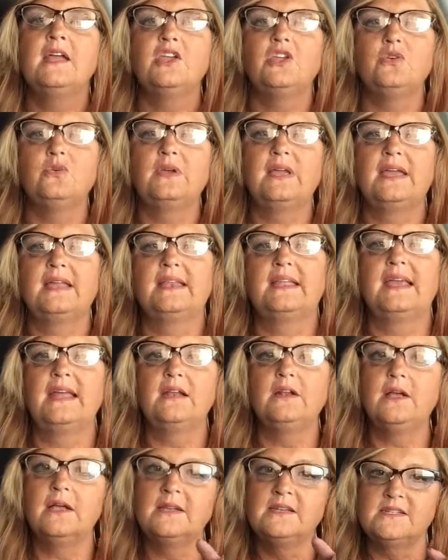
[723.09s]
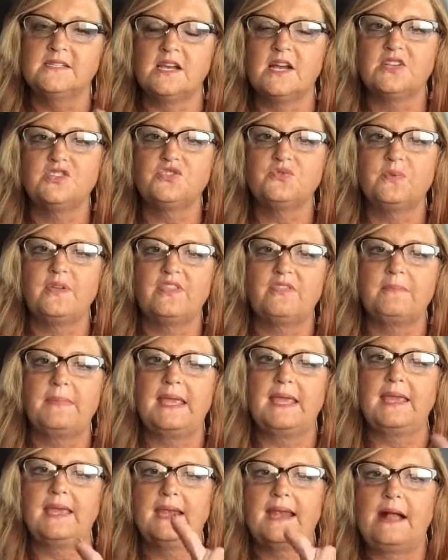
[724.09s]
You can get in touch with
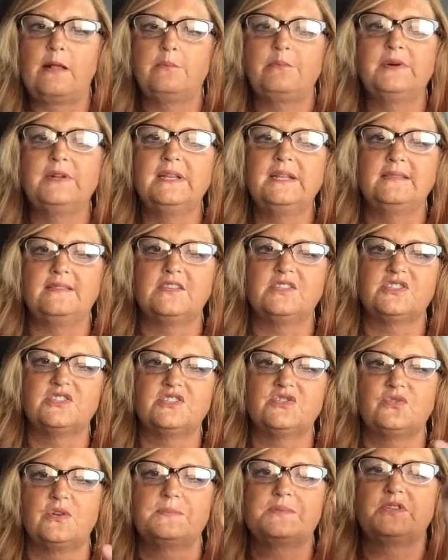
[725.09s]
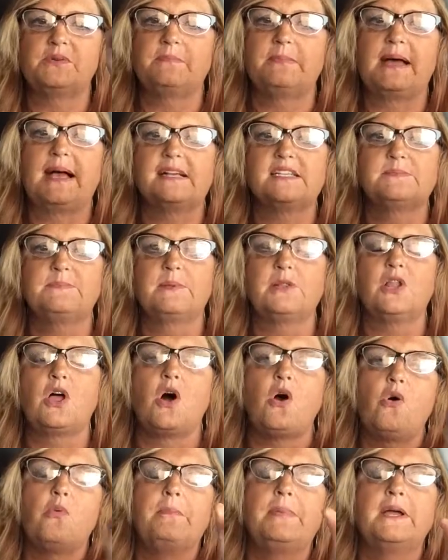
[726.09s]
me, and I'll put it in the description box
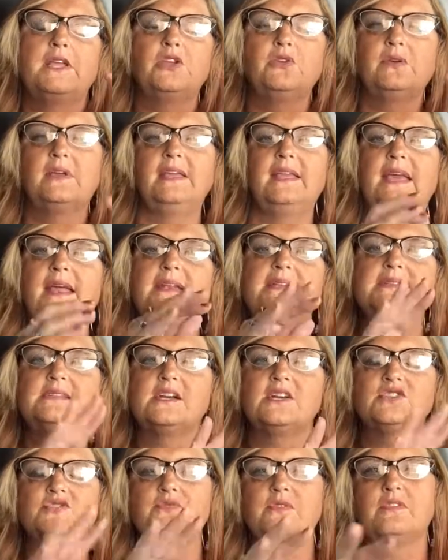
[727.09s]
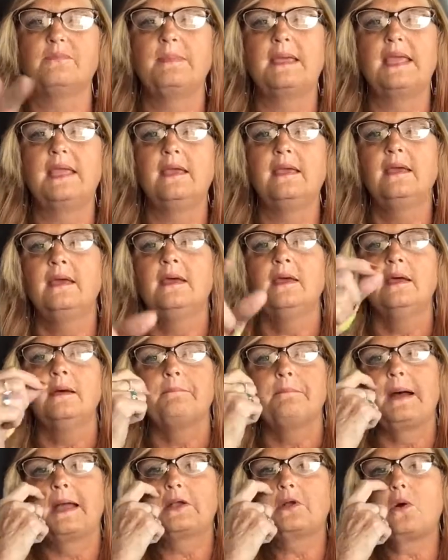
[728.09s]
below, but you can get in touch with me
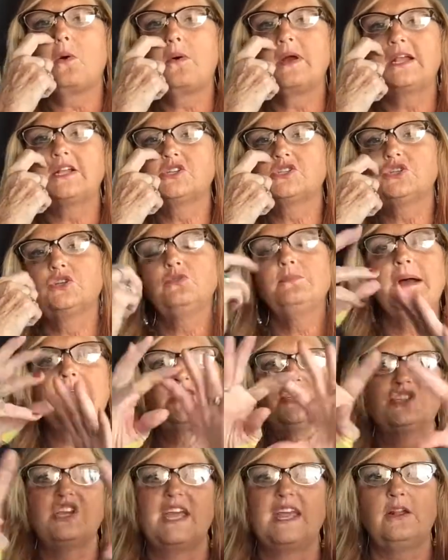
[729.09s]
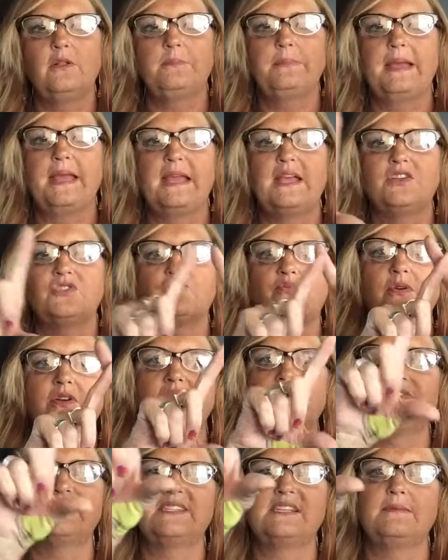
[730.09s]
by going to my channel page where
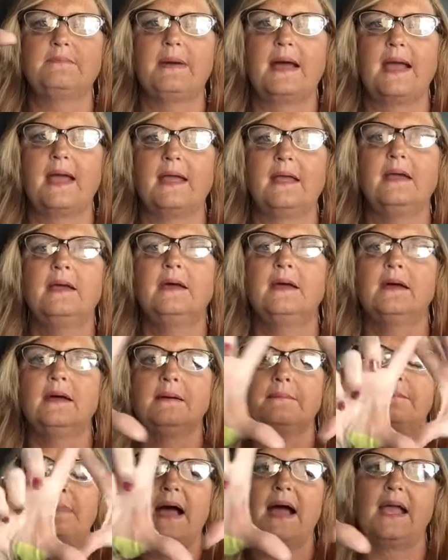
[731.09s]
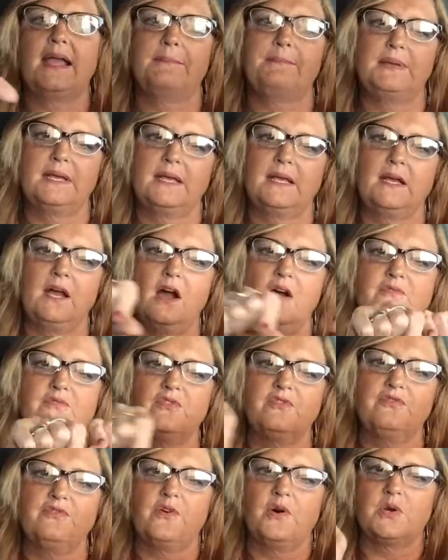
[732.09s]
you'll see my my big
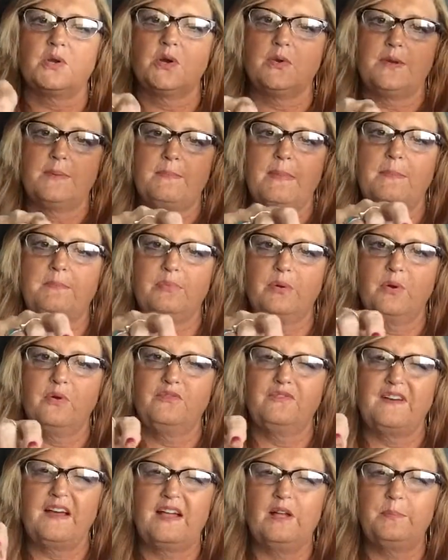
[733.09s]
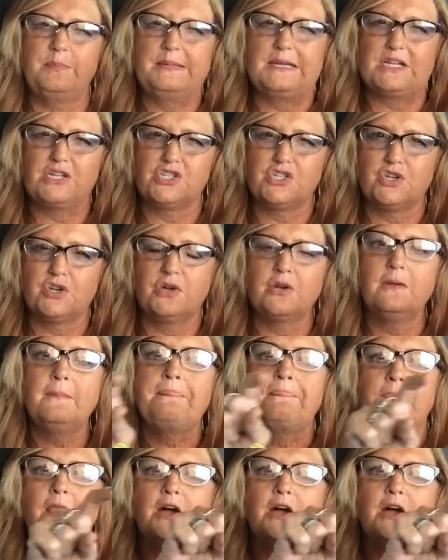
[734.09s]
cover photo and my profile picture.